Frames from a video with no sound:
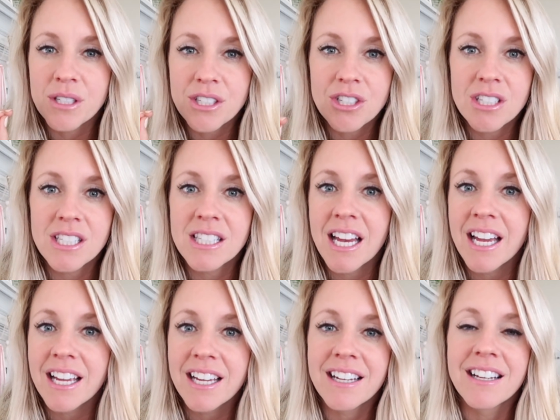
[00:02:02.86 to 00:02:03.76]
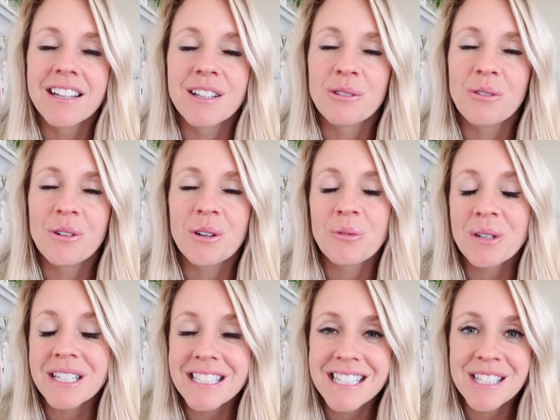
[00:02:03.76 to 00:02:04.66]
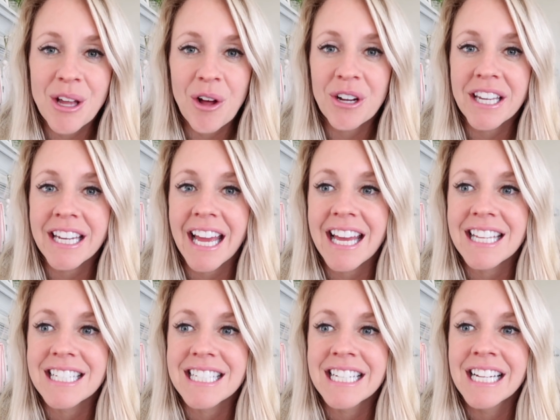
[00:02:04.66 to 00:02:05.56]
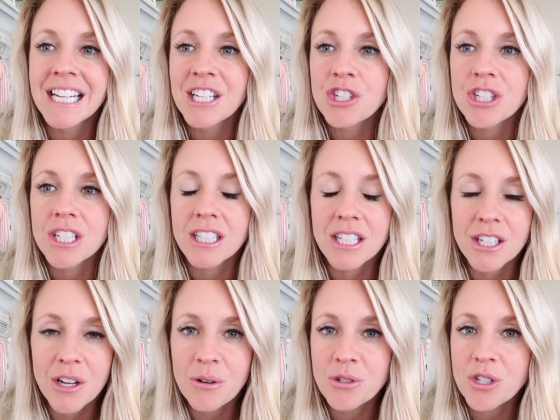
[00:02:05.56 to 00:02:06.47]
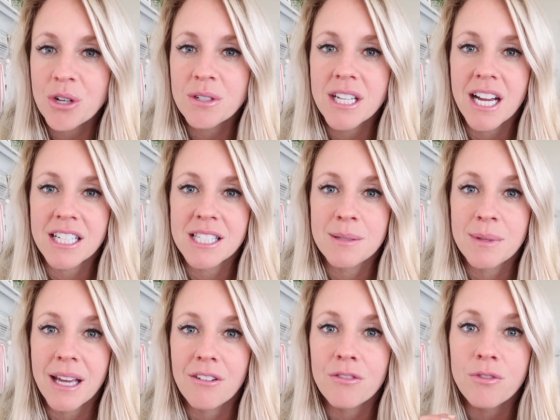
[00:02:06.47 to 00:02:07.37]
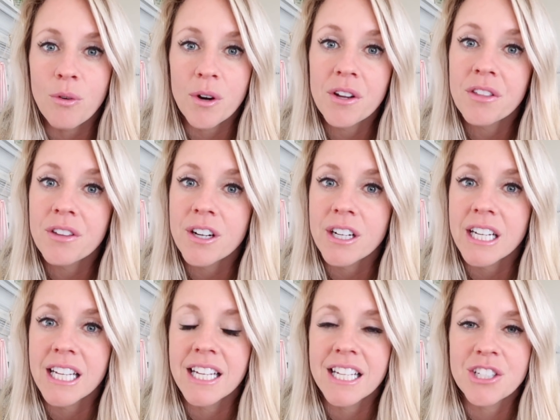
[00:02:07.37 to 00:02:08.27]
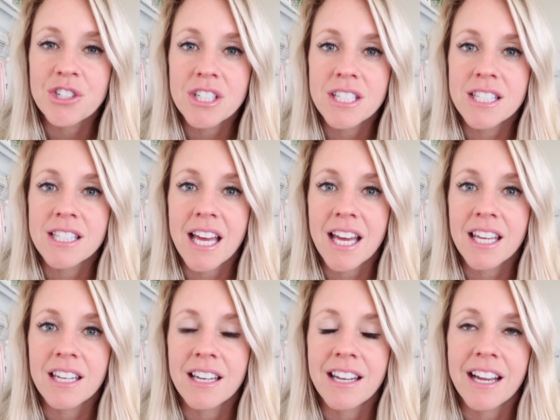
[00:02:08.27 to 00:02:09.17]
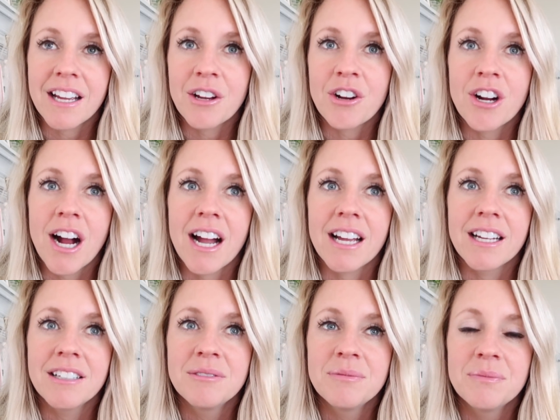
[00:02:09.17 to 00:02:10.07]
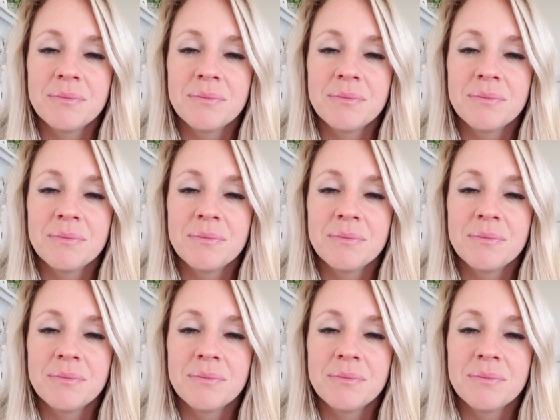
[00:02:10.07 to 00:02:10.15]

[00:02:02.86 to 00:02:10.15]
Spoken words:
was just like, Lord, when is this all gonna end? She, no joke, texted me at 4:30 and she said, and I could cry,